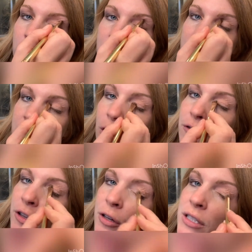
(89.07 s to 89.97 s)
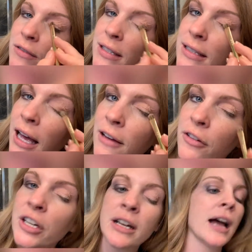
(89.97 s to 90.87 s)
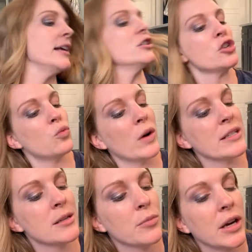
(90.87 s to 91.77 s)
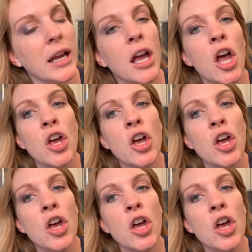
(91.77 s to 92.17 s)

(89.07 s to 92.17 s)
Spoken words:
So for those of us that have hooded eyes, you want to bring